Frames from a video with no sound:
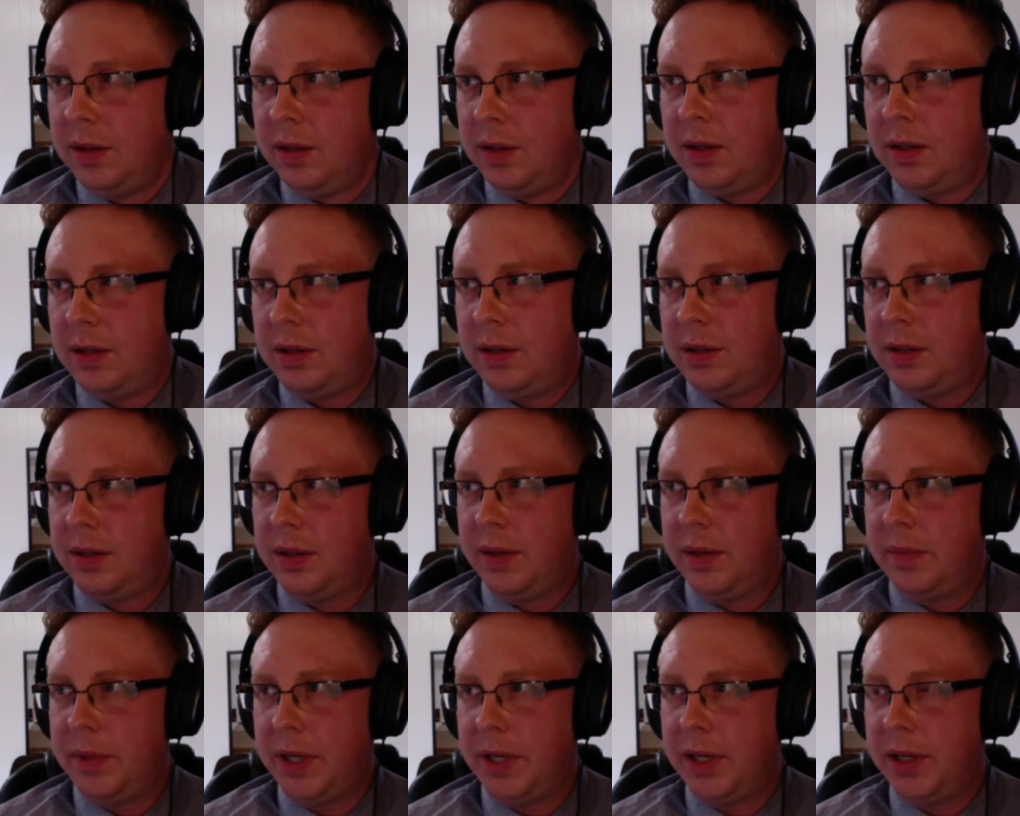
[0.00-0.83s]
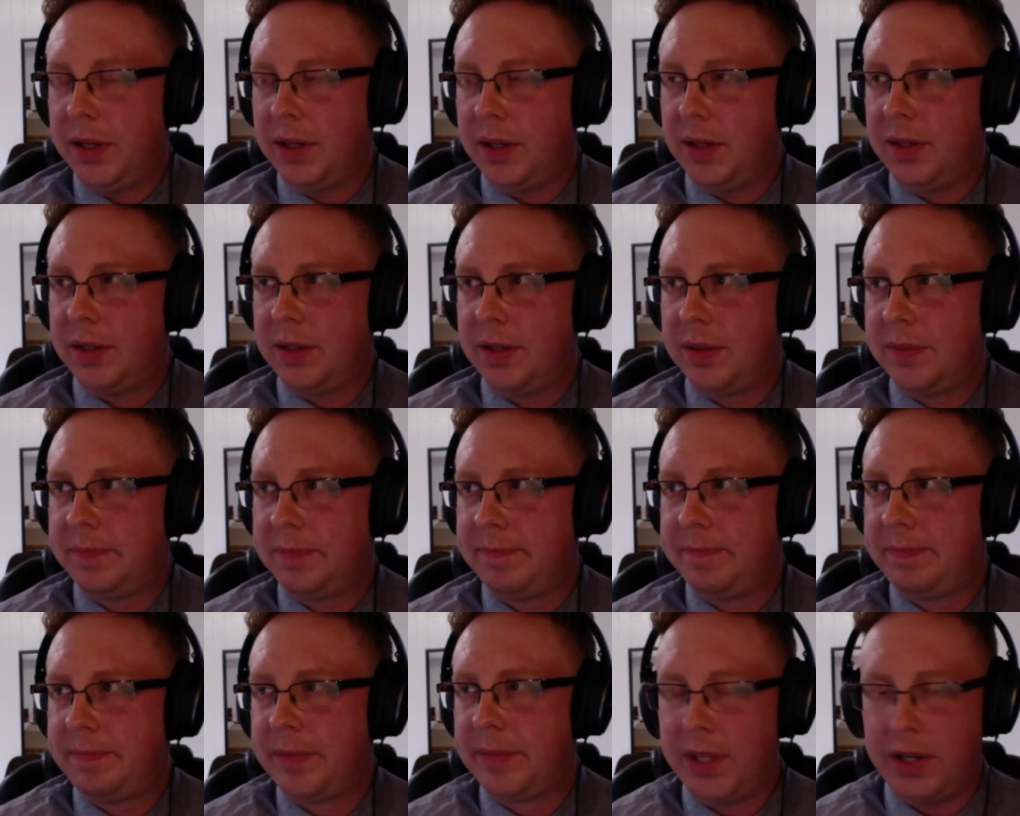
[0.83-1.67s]
I mean,
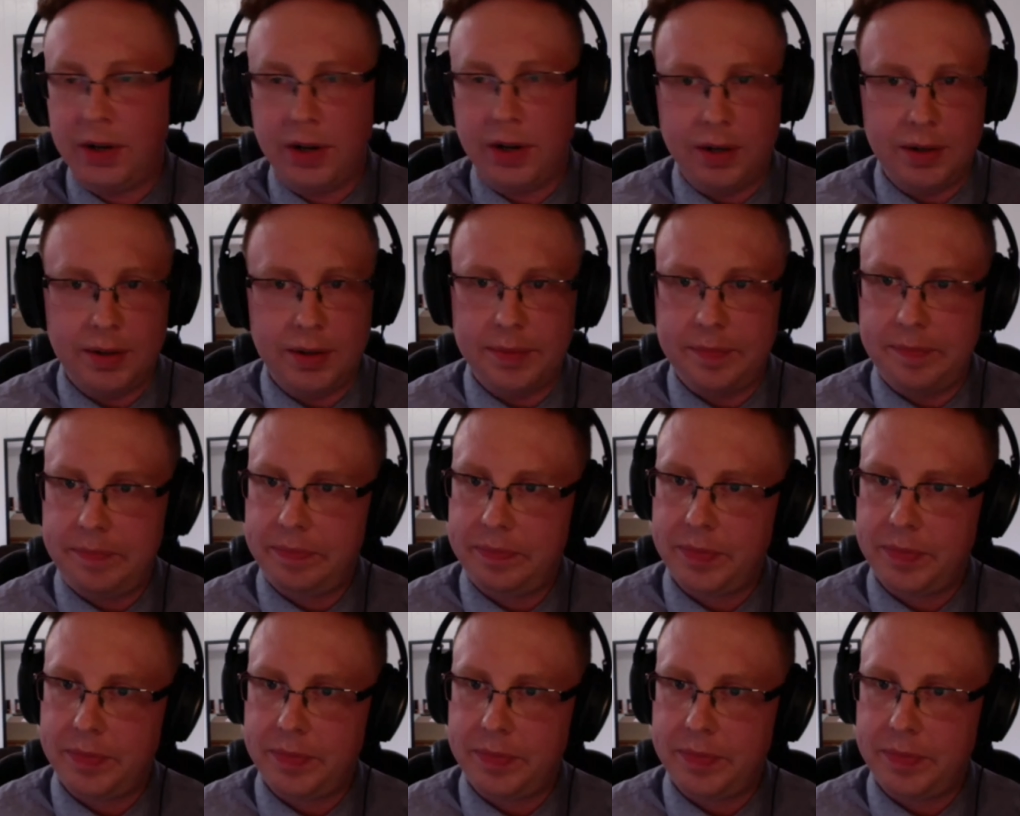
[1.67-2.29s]
there are